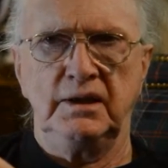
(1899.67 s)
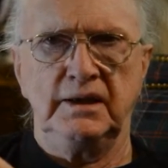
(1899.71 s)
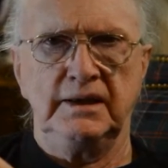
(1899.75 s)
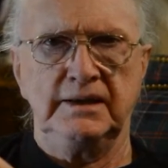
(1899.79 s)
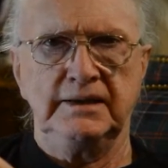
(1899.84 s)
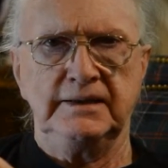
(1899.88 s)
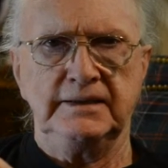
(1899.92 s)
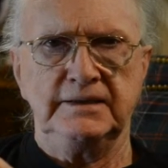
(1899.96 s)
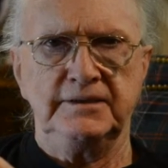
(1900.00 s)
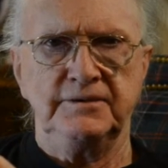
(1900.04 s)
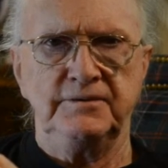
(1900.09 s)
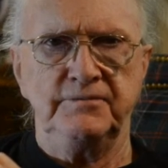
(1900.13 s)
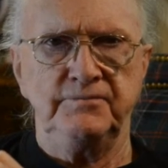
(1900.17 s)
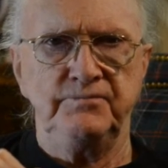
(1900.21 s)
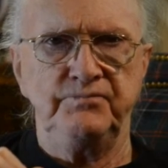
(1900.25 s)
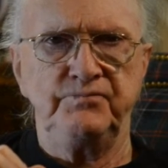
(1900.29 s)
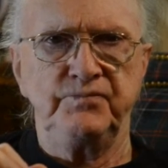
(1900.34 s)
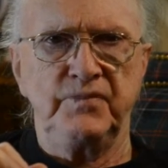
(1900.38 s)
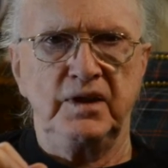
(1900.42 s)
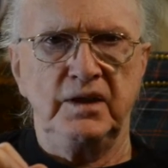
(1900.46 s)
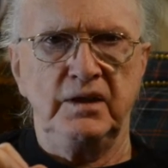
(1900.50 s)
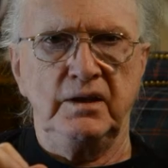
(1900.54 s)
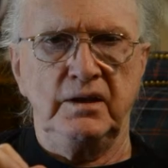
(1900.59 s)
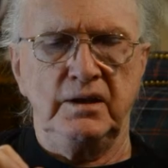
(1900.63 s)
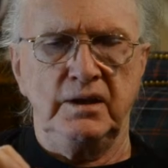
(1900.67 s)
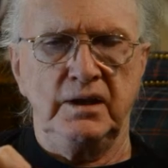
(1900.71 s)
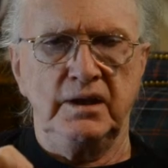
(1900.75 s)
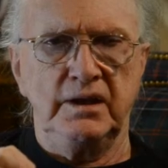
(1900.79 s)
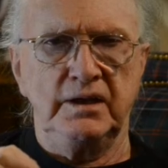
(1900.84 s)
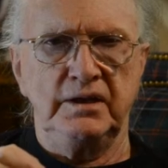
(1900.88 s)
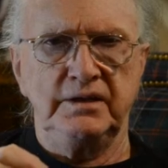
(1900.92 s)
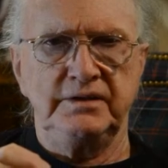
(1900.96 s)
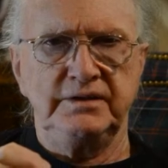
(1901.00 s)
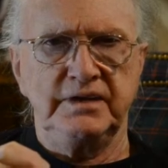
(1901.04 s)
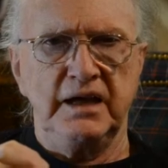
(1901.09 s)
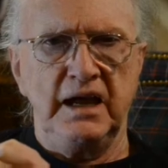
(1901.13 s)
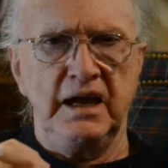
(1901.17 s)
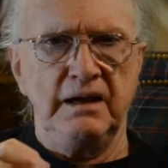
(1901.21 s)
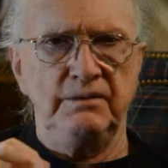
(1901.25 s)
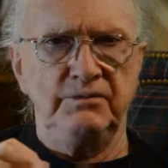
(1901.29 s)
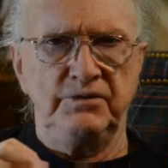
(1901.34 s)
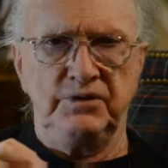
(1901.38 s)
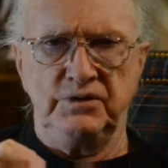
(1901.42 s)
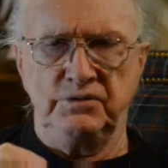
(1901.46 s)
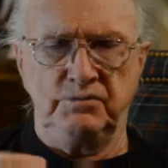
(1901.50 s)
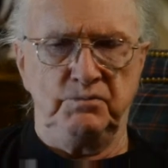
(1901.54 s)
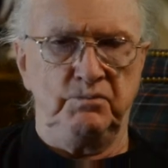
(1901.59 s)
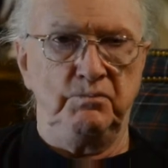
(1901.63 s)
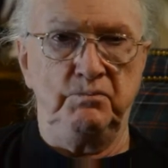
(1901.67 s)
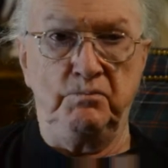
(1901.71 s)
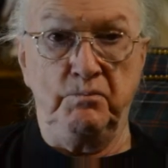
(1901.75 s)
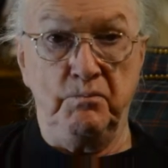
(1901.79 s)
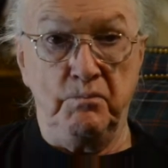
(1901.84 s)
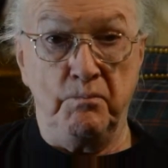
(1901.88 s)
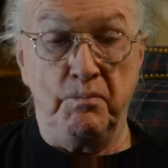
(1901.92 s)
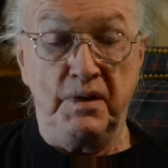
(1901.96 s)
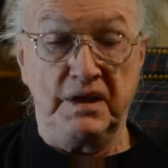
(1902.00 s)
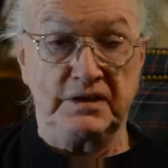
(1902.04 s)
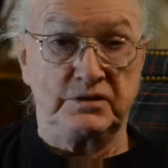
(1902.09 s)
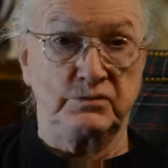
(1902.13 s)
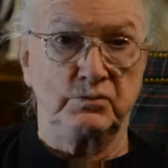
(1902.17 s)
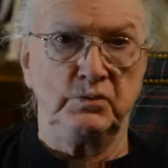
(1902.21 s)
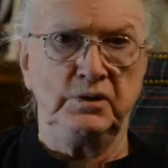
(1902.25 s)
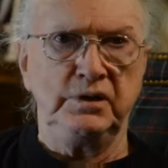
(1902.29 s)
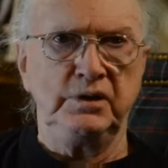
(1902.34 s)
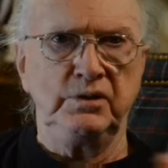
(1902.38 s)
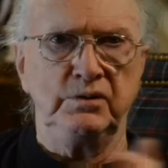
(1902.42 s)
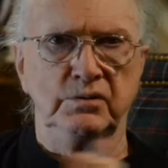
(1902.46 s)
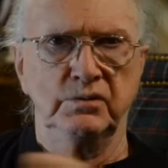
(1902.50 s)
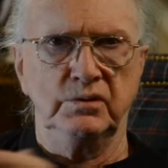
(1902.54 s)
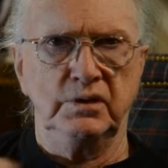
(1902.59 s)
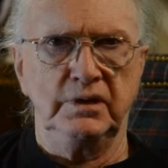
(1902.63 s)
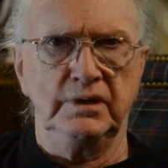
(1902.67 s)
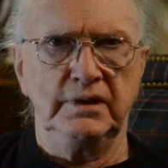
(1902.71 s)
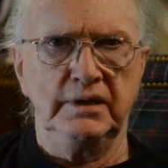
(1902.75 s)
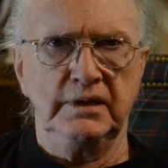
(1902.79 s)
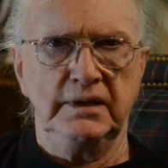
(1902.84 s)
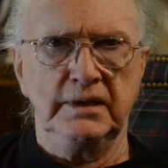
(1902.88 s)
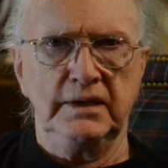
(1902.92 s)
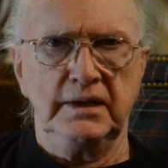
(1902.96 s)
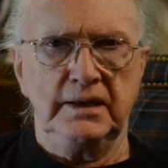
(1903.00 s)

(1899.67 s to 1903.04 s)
And at times, as best we could,